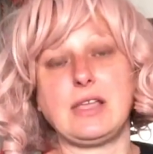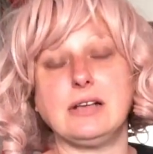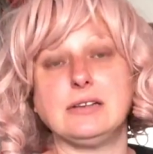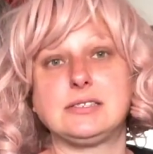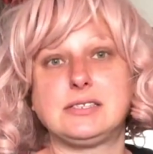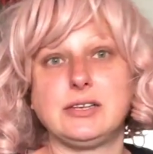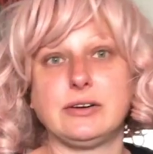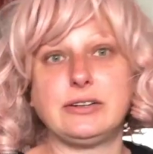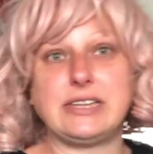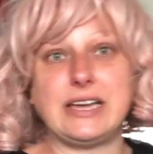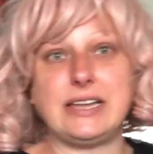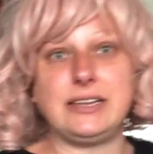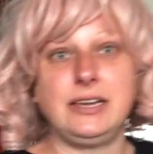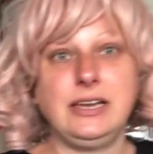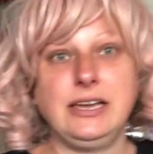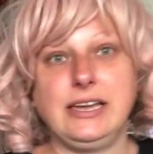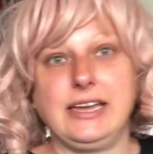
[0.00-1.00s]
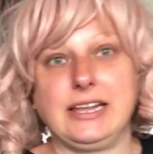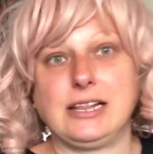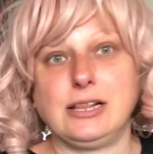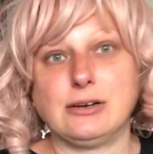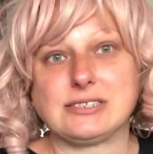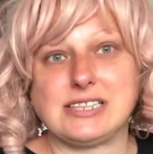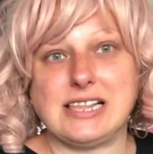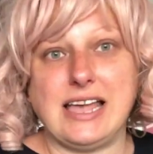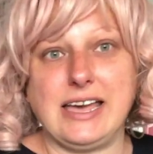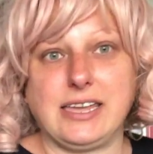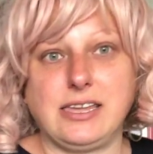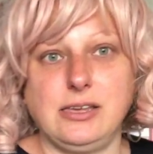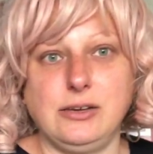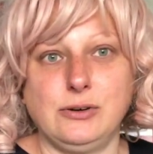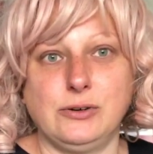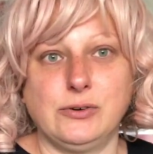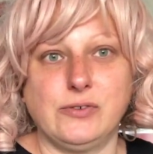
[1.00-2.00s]
So then it looks like
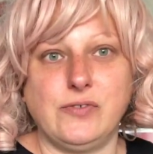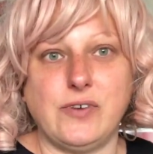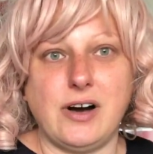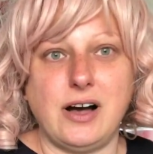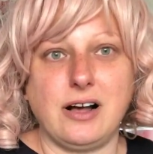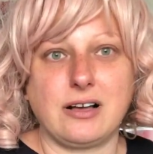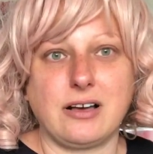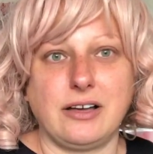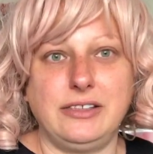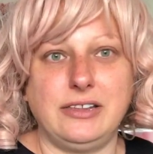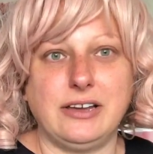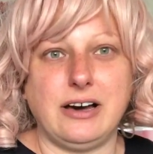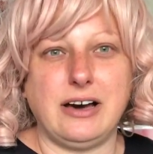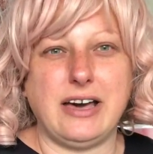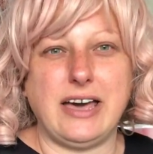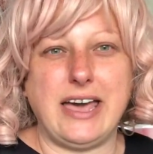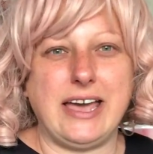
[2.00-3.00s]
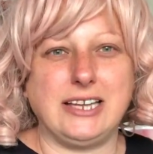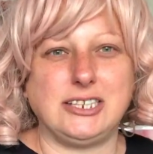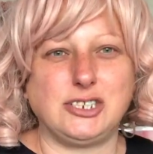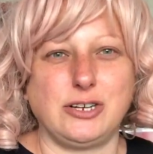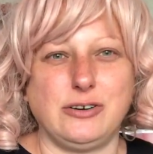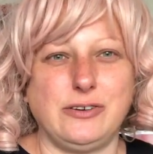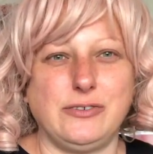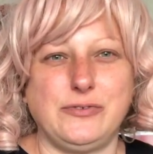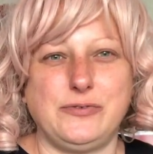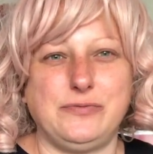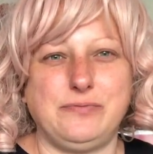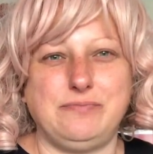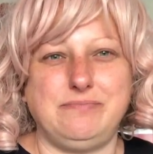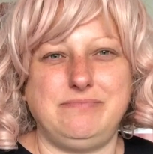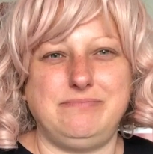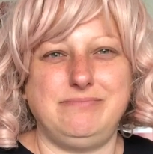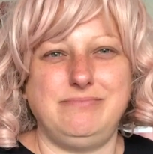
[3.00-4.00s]
you walk on the edge of
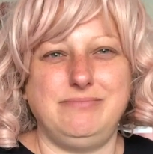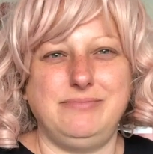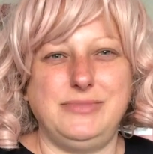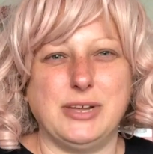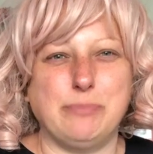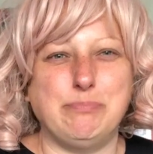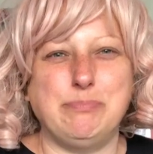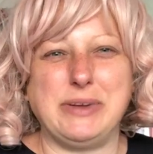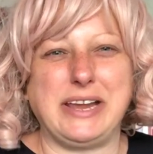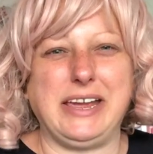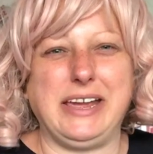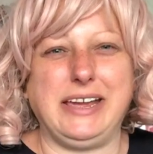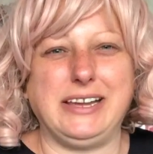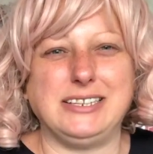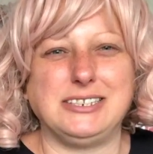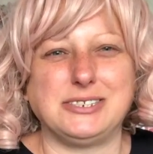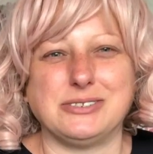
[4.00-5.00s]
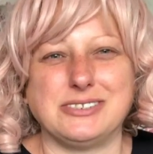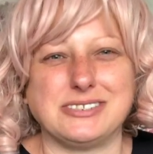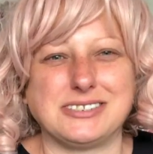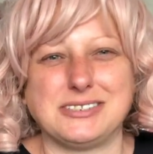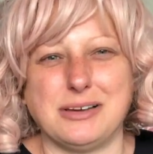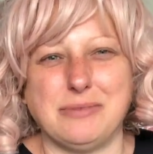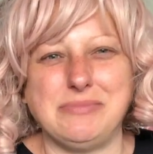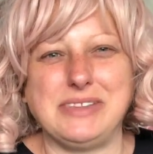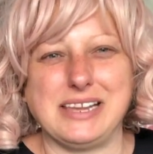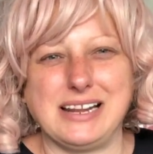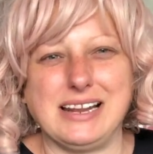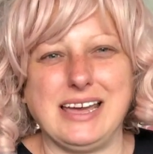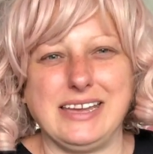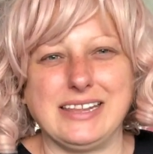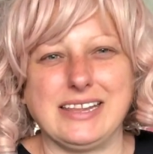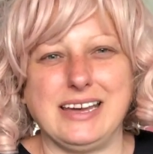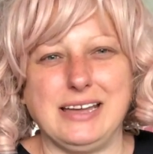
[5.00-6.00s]
the bridge or something
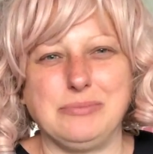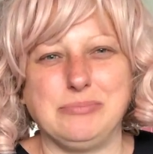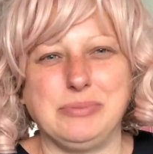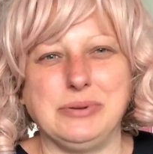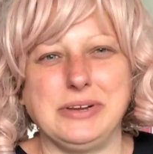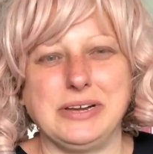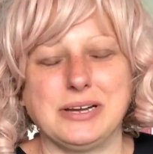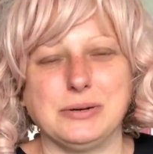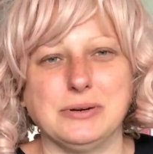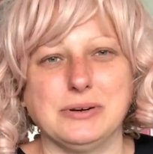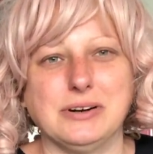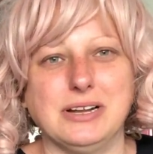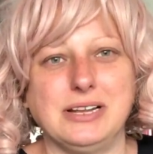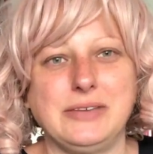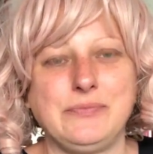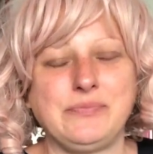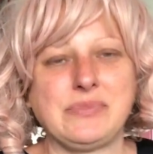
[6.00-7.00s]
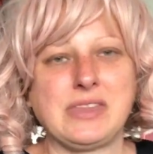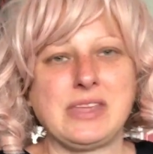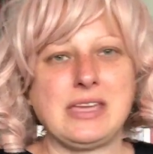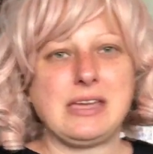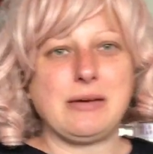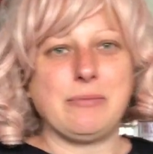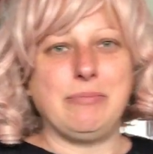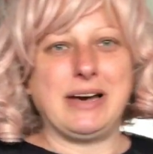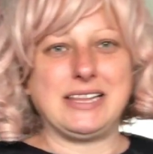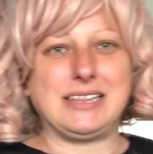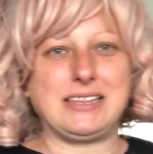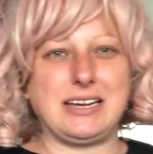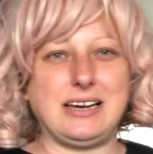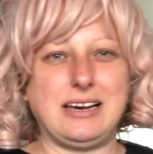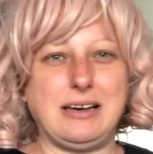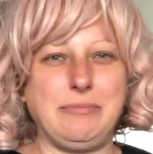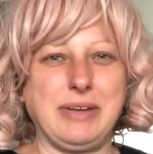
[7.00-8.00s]
like that. Pretty cool. But
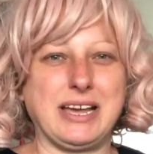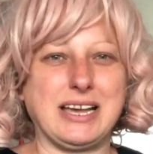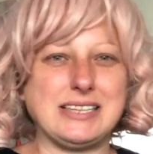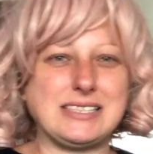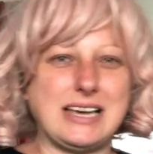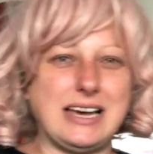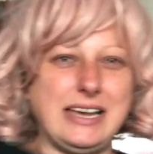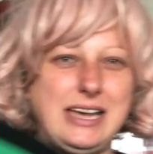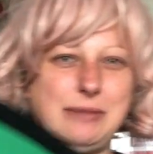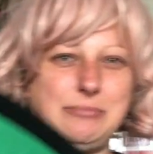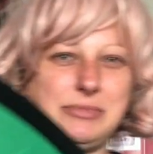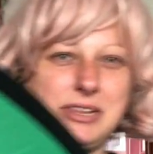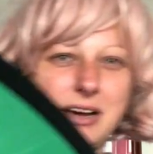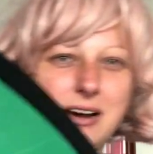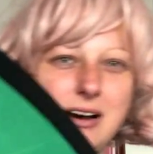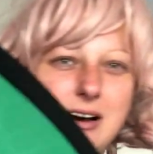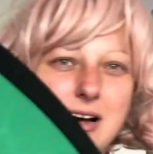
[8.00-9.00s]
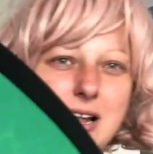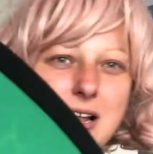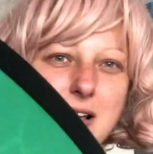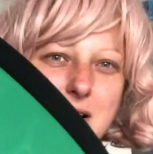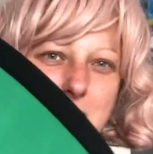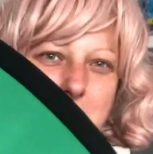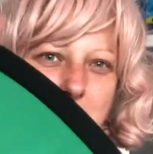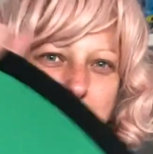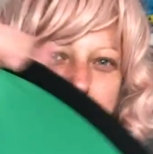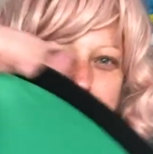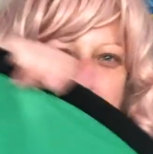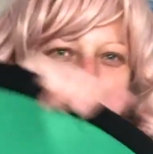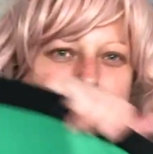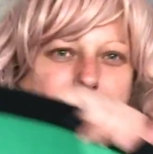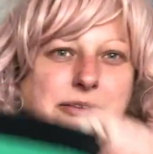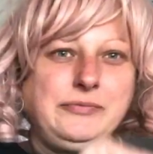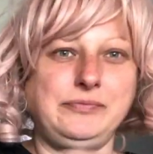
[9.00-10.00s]
because I am tall
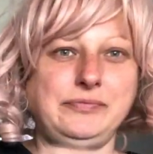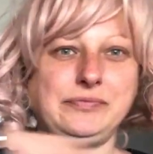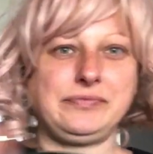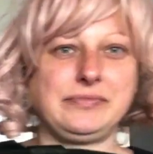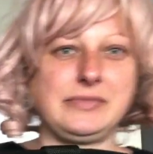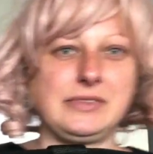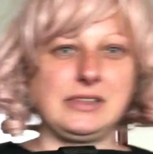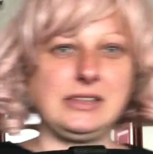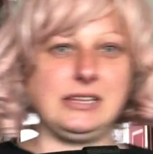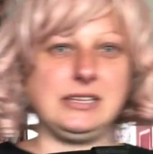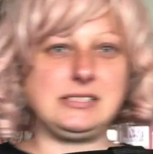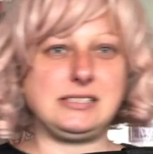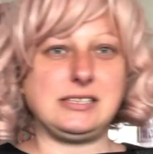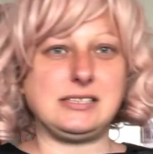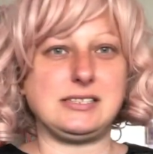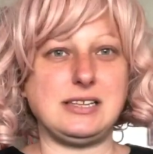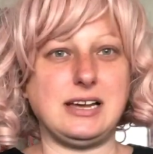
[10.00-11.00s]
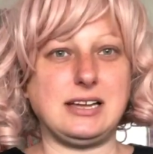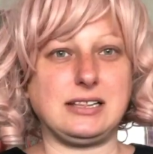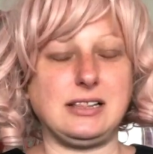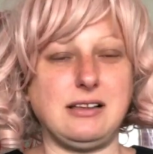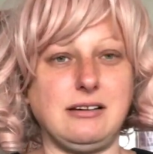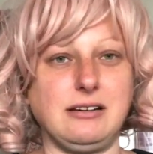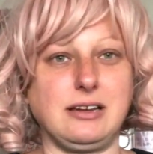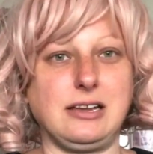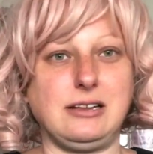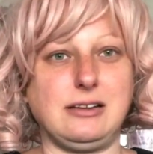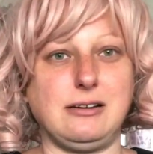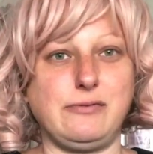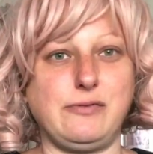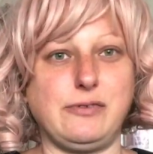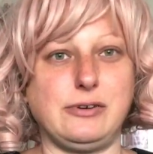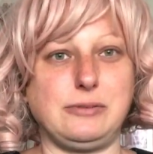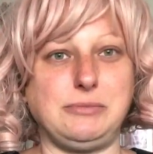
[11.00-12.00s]
this is not long
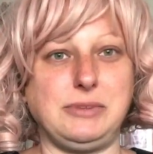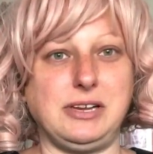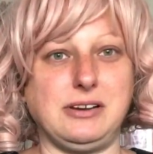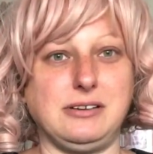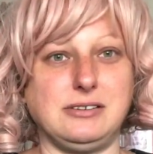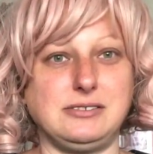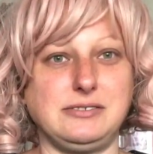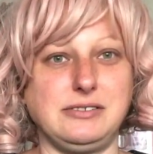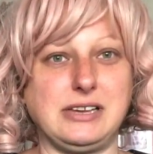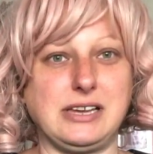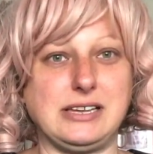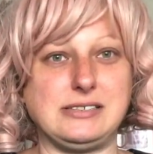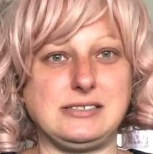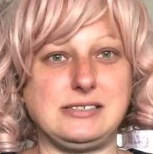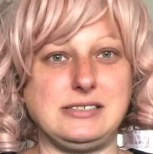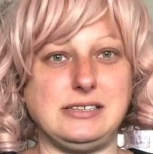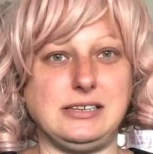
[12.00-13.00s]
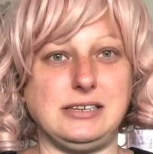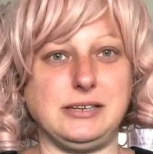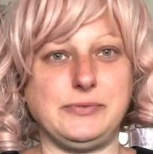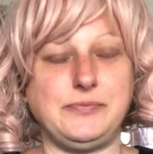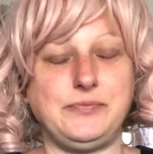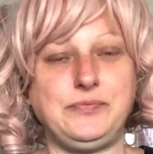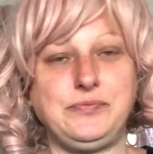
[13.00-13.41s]
enough for me. As you can see,